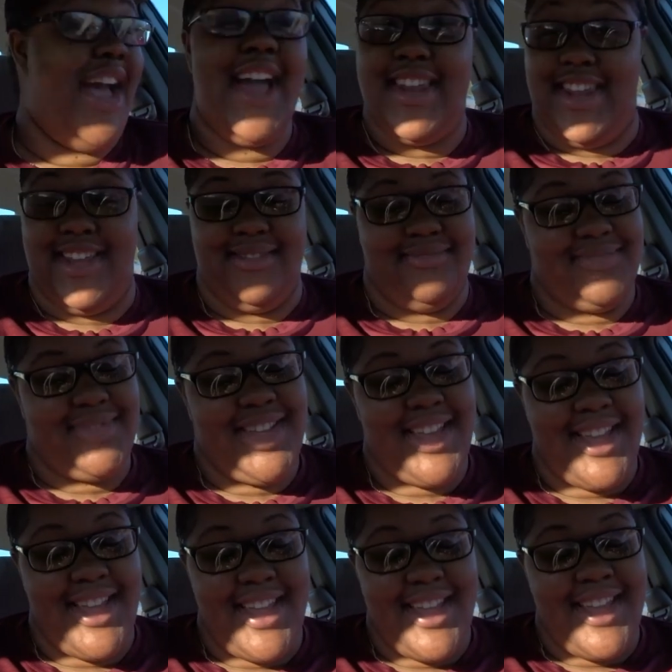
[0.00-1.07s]
honey,
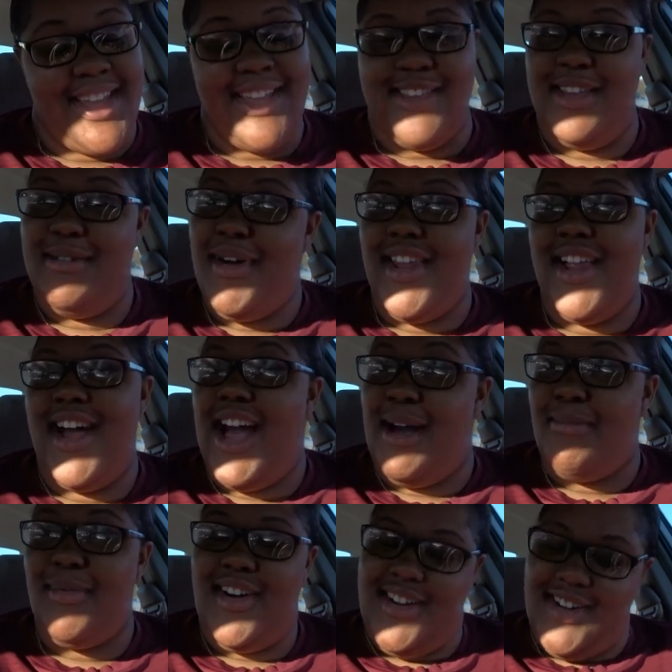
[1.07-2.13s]
you better
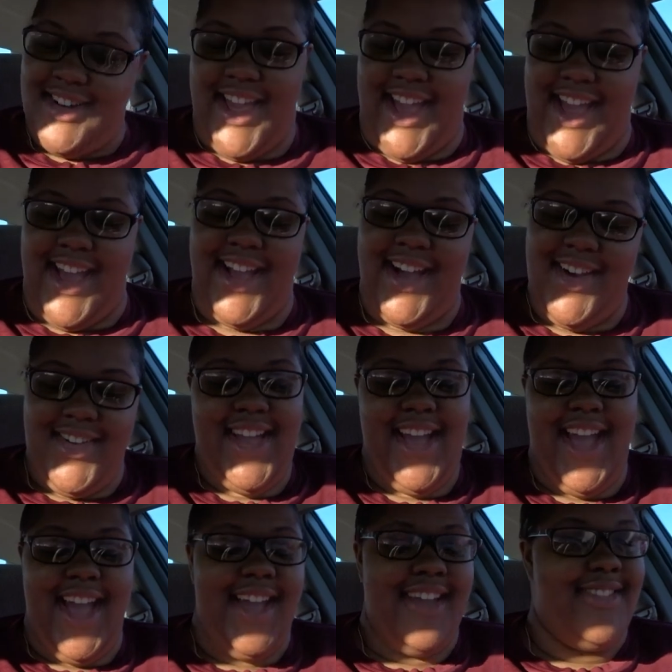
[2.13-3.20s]
hop on that,
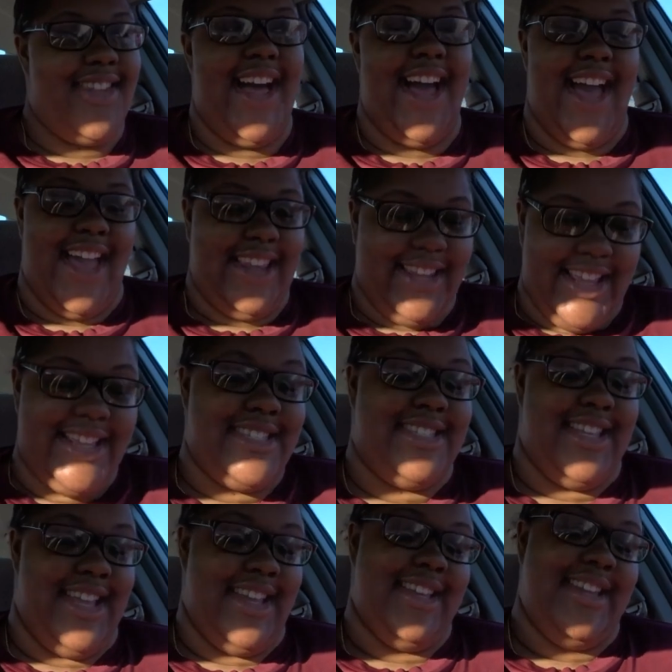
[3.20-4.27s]
okay? Like,
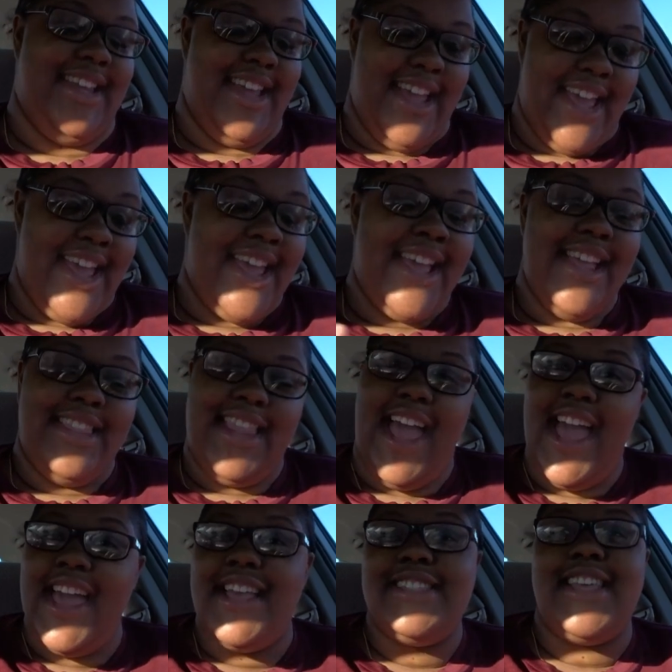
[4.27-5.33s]
listen,
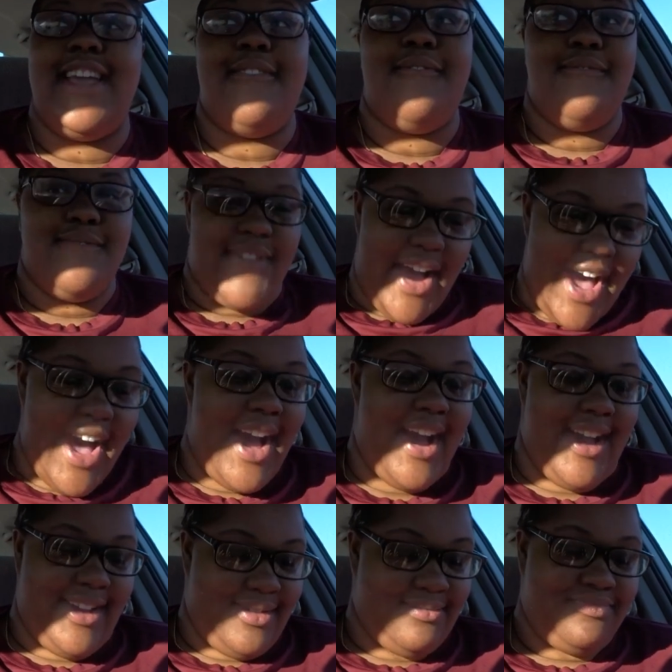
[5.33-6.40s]
that is a
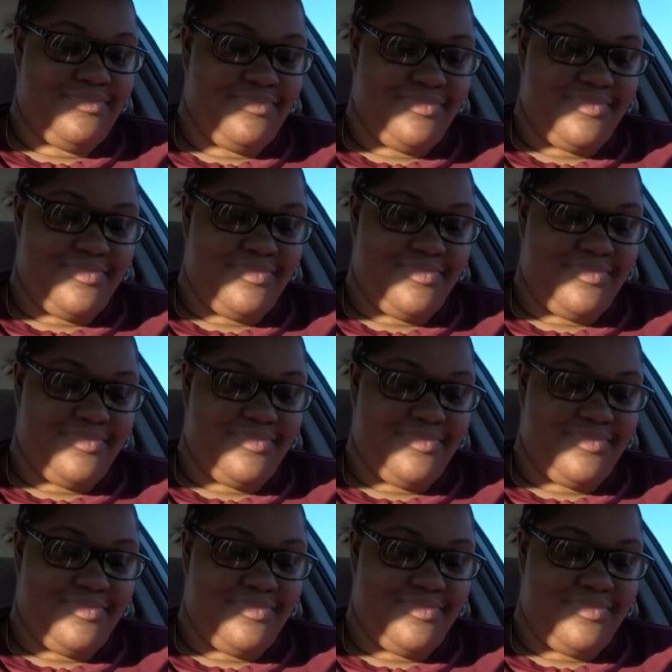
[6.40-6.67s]
fine,